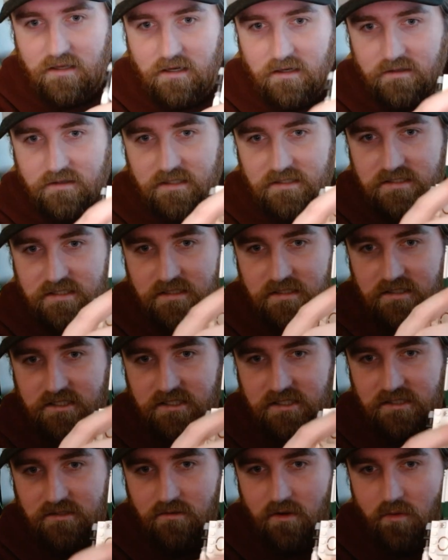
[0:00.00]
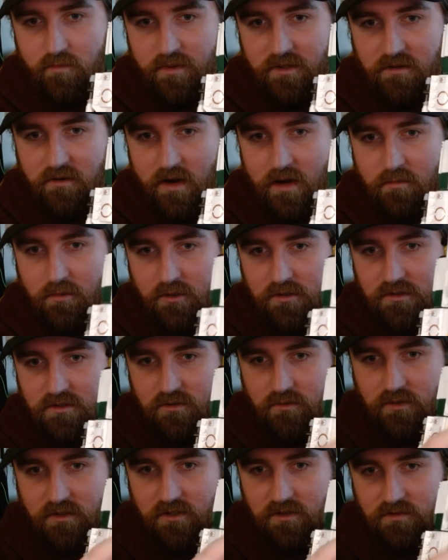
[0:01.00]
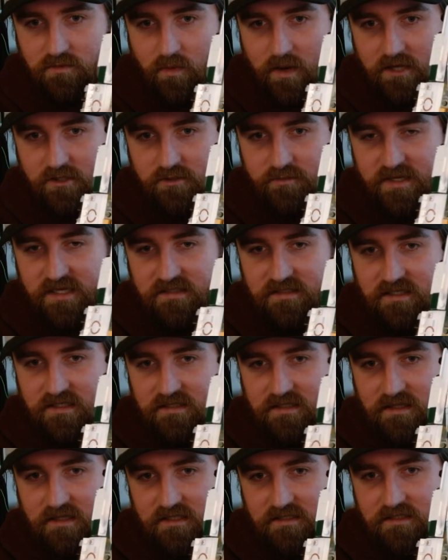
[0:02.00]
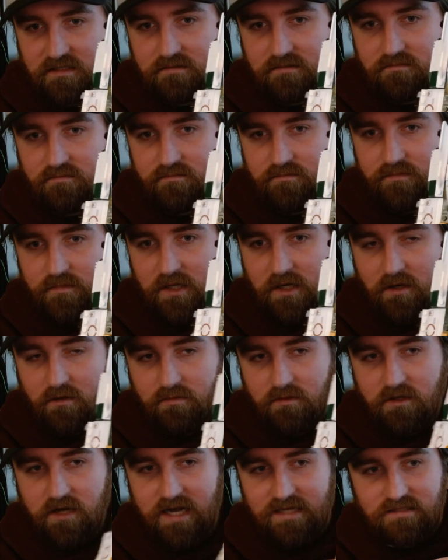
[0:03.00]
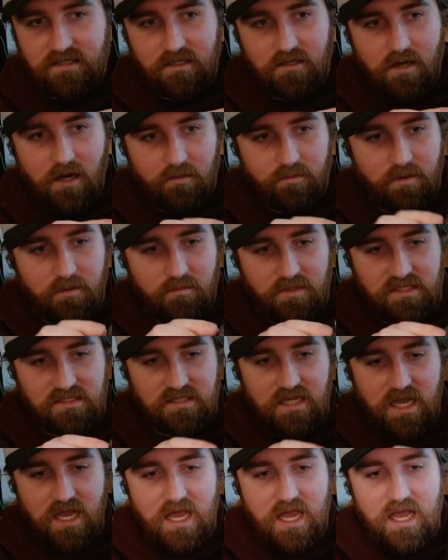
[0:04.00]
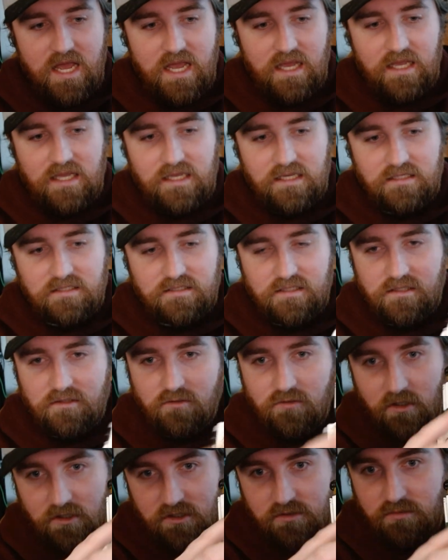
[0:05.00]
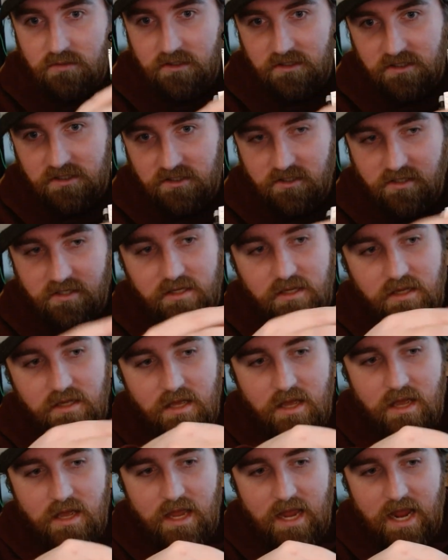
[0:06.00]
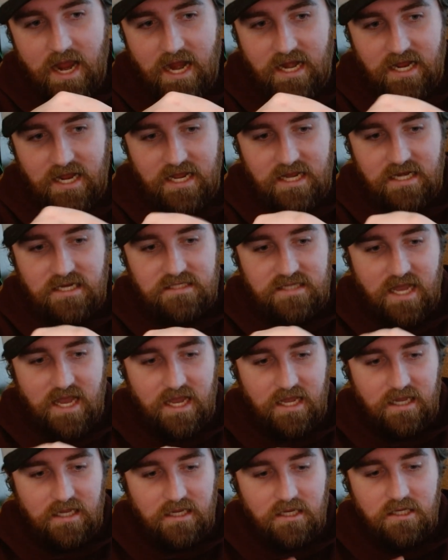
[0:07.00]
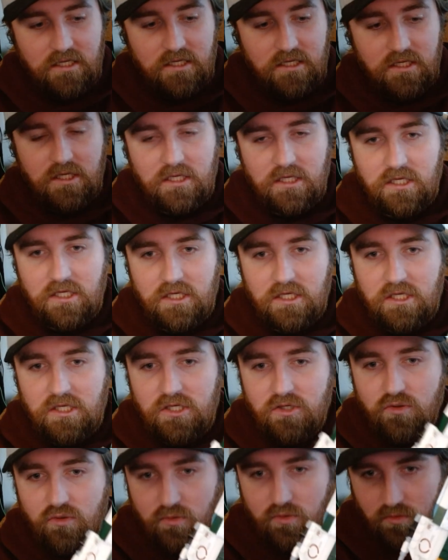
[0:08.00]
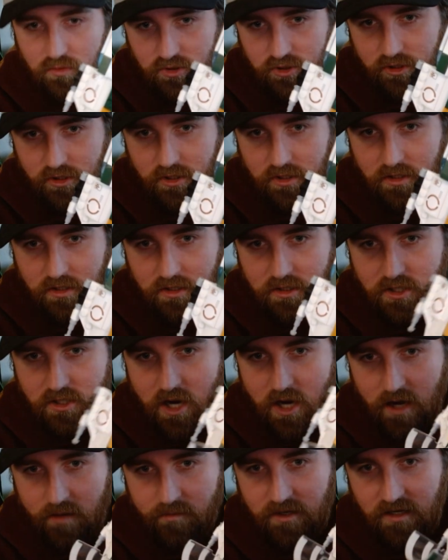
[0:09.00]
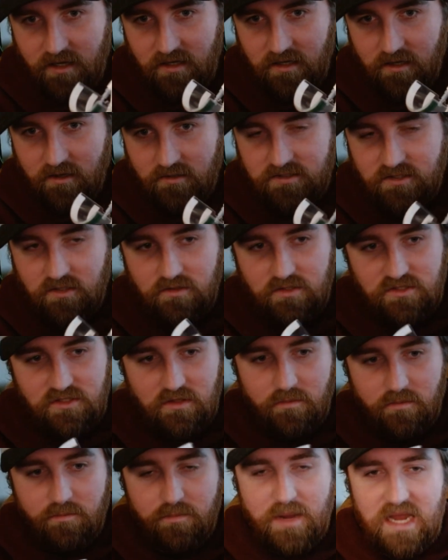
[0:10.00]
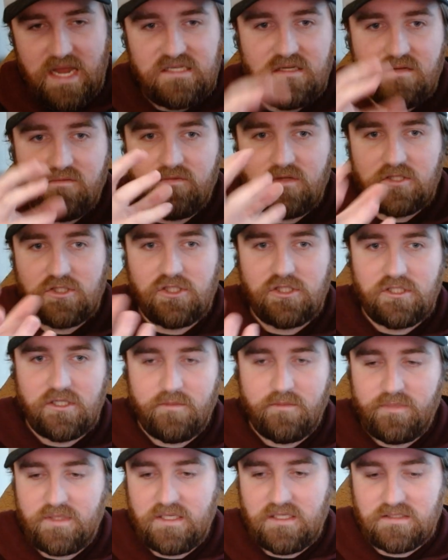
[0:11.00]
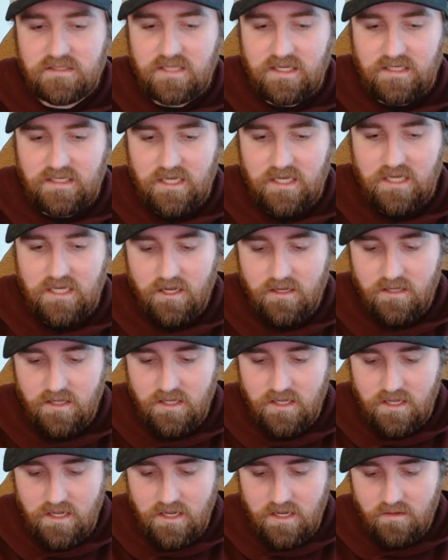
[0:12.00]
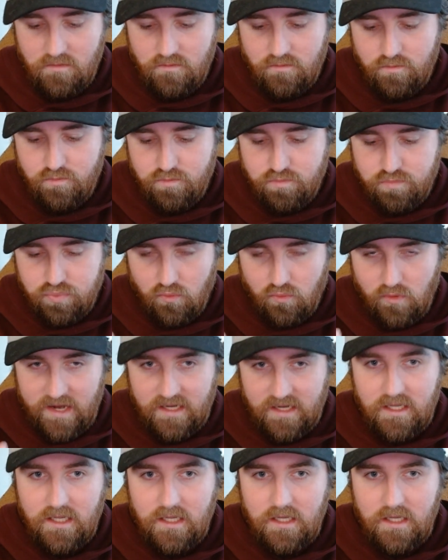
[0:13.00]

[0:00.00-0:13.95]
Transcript: this sloping they're able to do with those wedge pieces and this, classic cockpit piece looks really good, and it is a huge cockpit in here. So the base of this ship is like a brick.